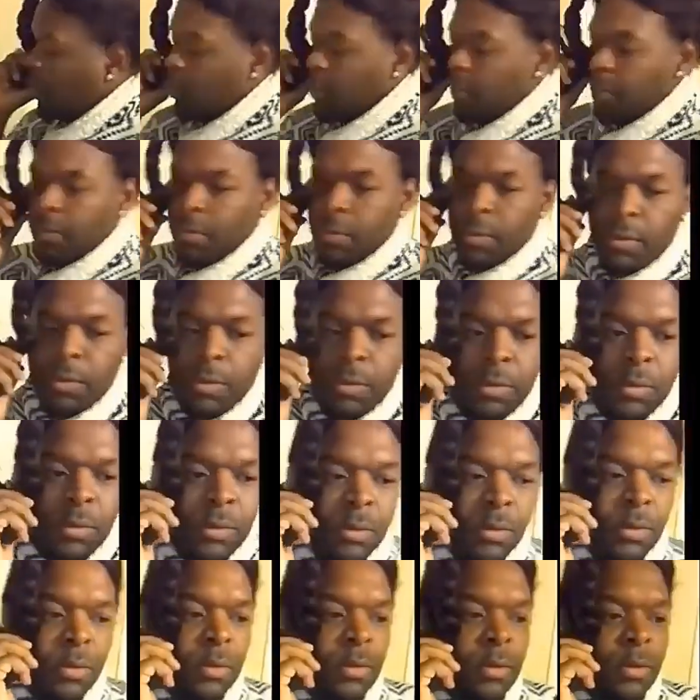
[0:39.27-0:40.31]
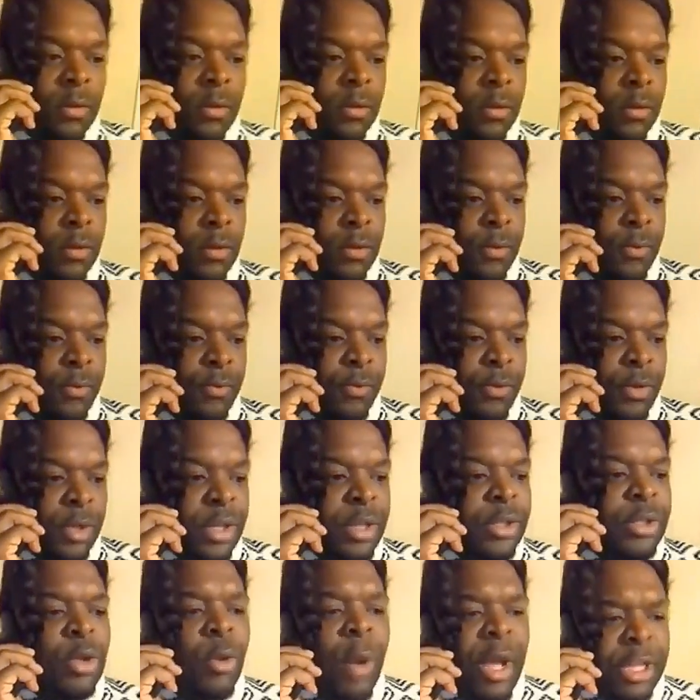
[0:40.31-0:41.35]
Man, you know what time it is.
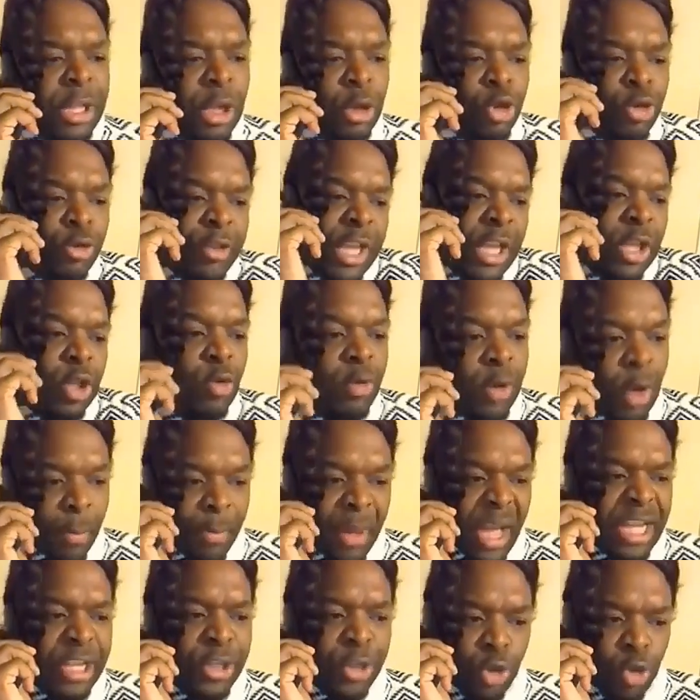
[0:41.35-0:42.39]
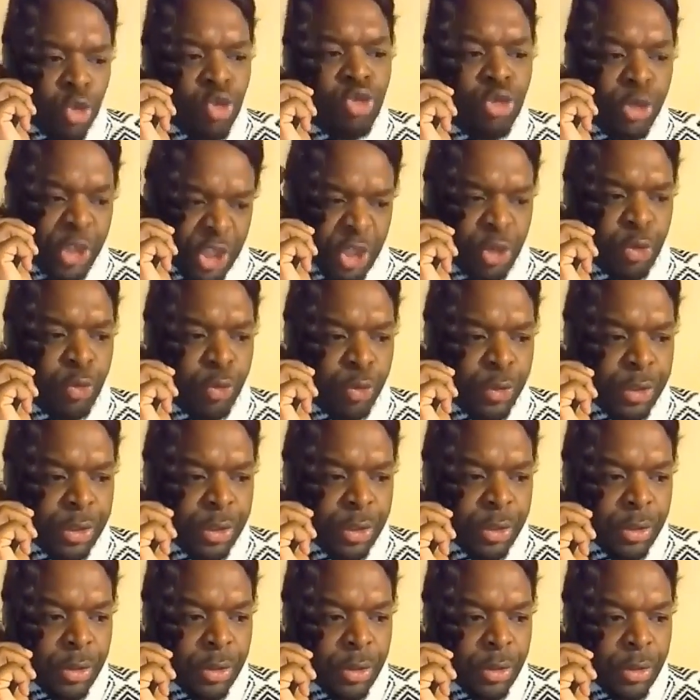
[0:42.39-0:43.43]
So I thought you said you were gonna buy his school shoes.
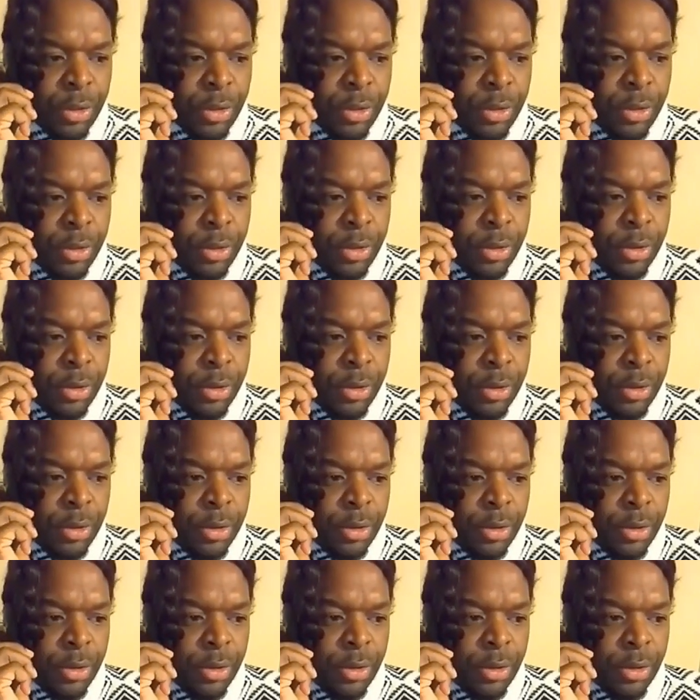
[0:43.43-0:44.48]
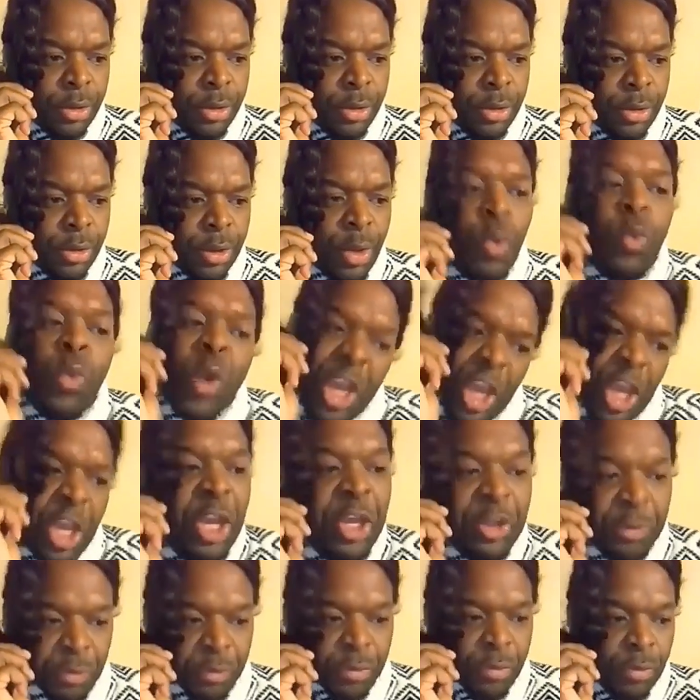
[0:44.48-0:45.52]
If I said I'm gonna get them, I'm gonna get them.
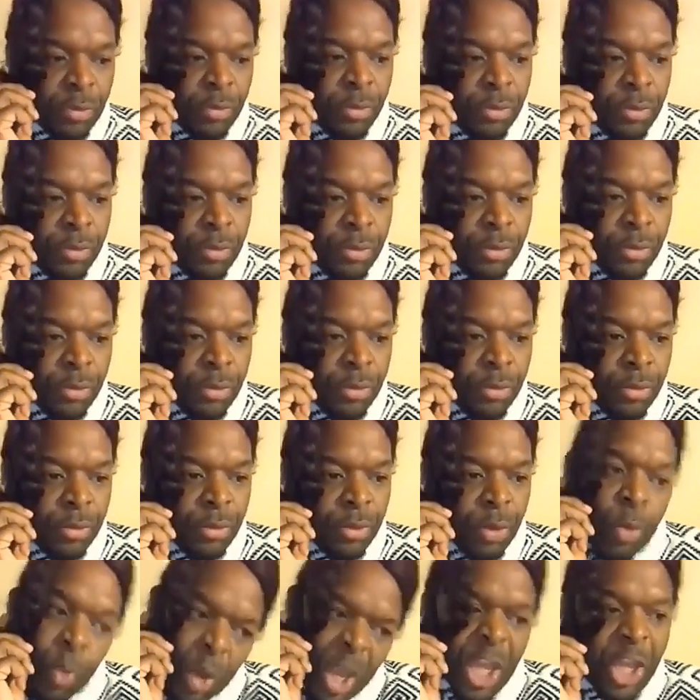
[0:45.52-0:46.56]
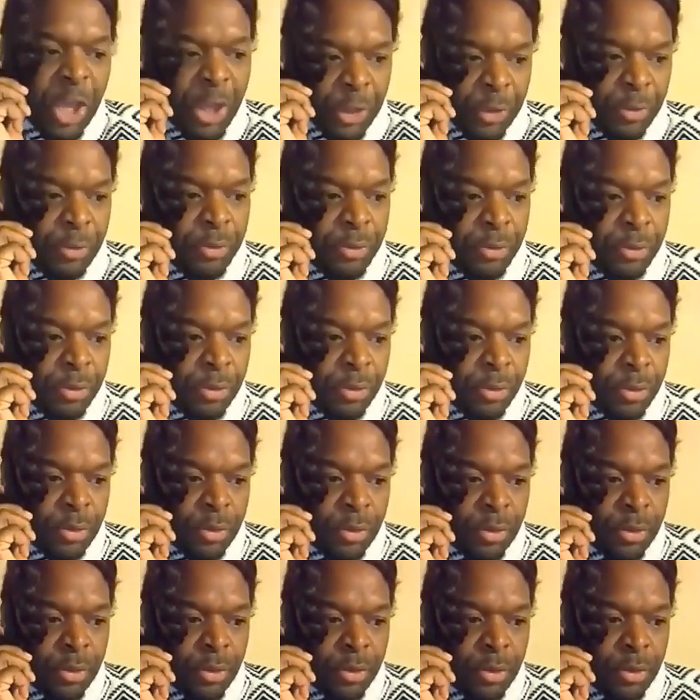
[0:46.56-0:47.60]
When? When I get them. When? When I
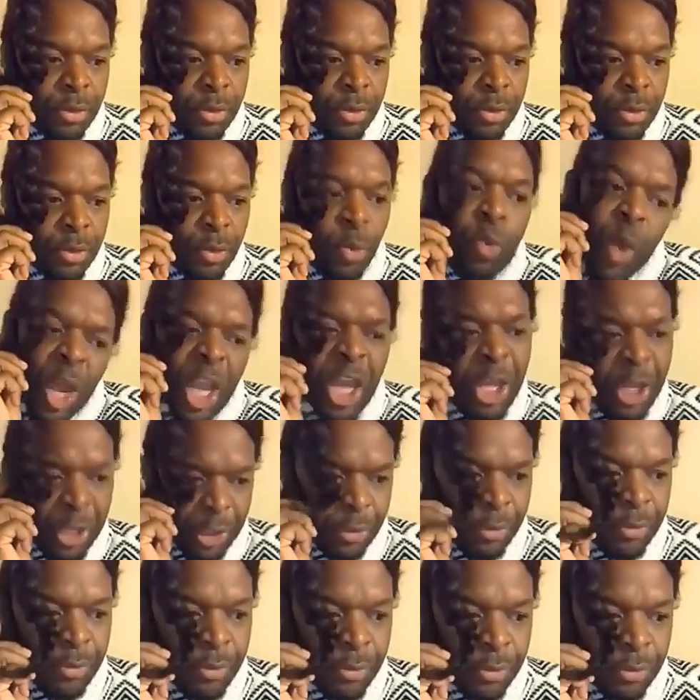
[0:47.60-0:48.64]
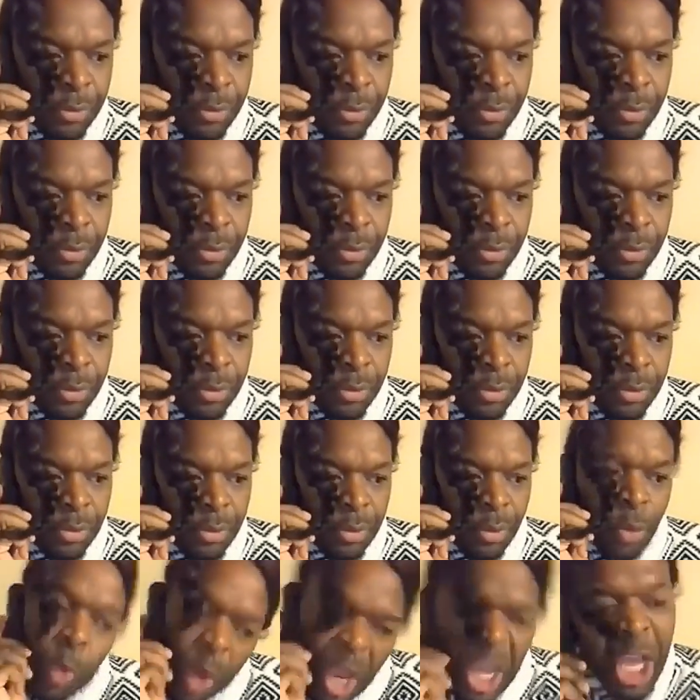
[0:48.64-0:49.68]
get them. When? When I get them.
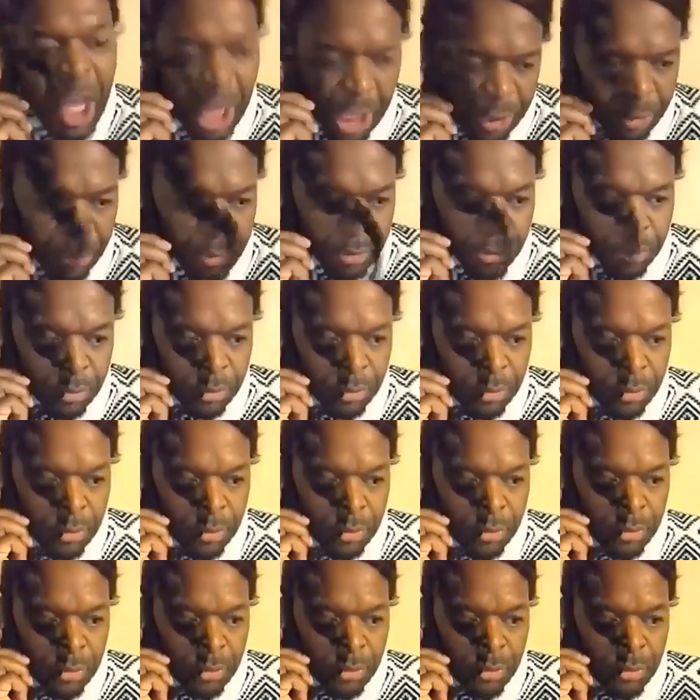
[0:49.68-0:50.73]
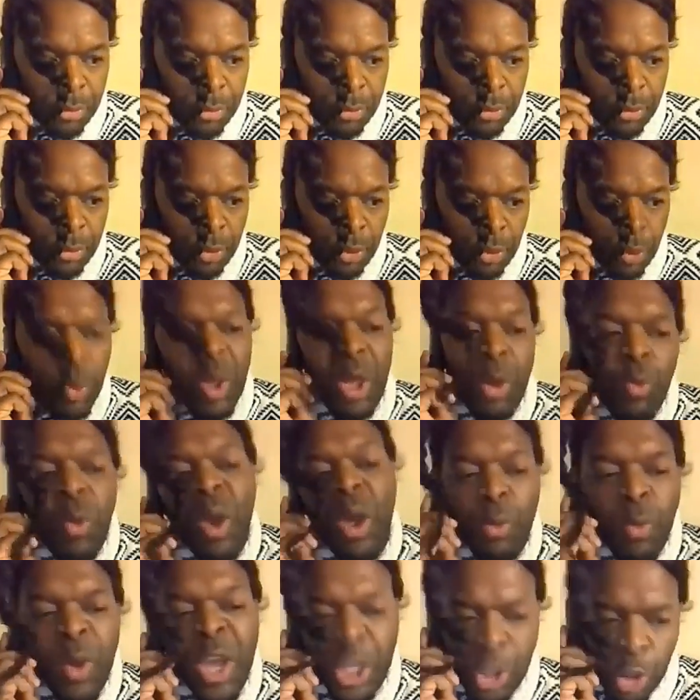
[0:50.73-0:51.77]
When? I'm not finna play with you. When?
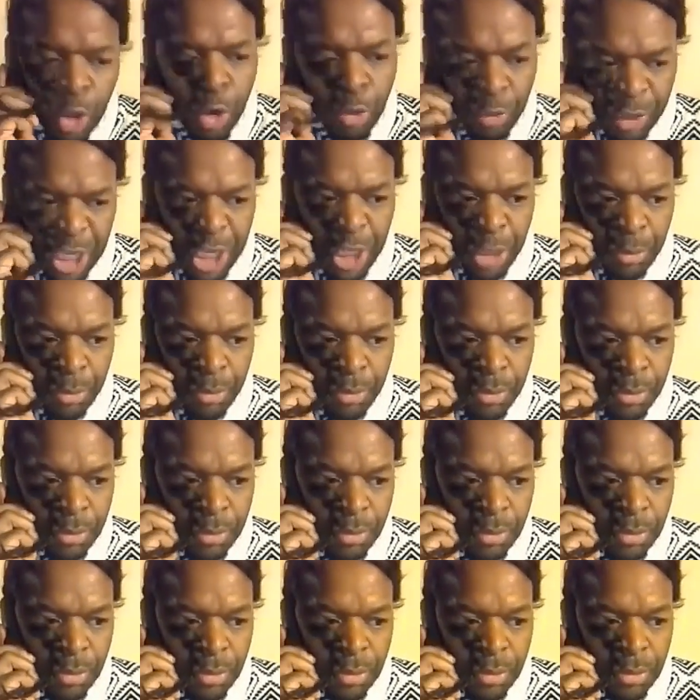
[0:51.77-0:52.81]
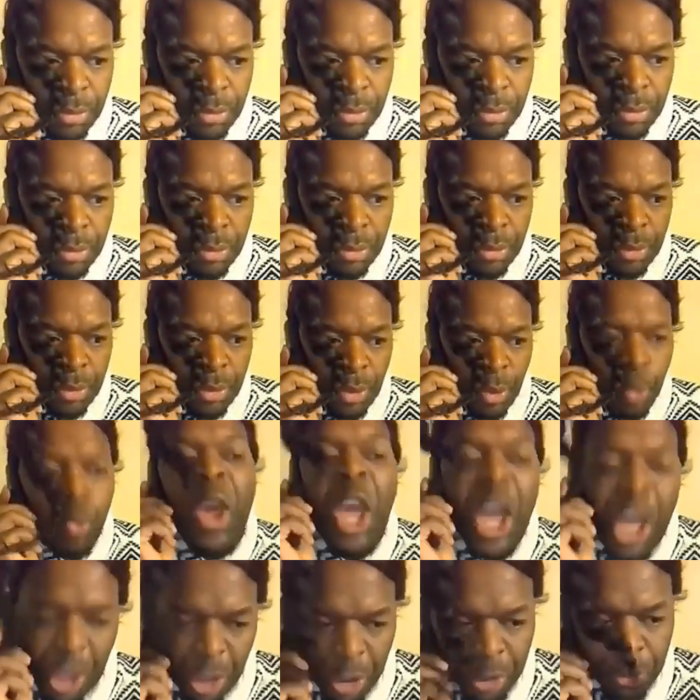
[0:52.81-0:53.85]
When? When you gonna get them? When I bring them to you.
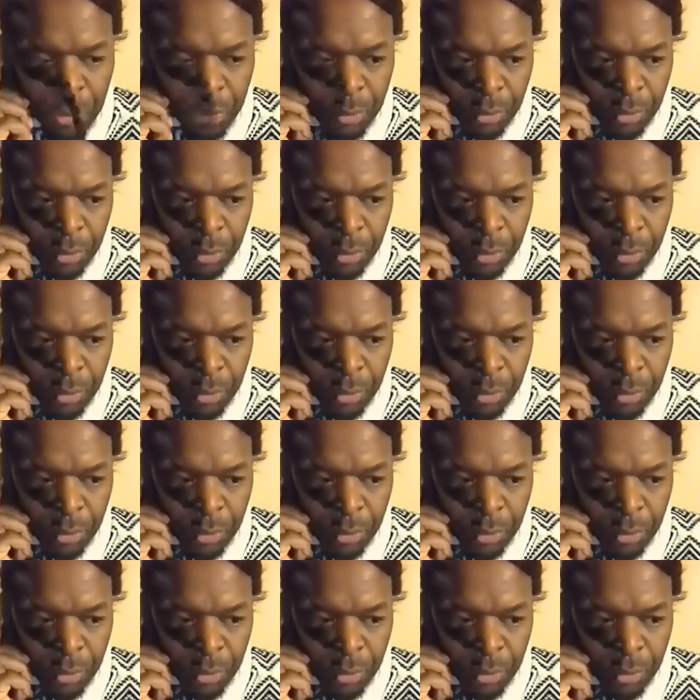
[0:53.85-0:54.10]
When?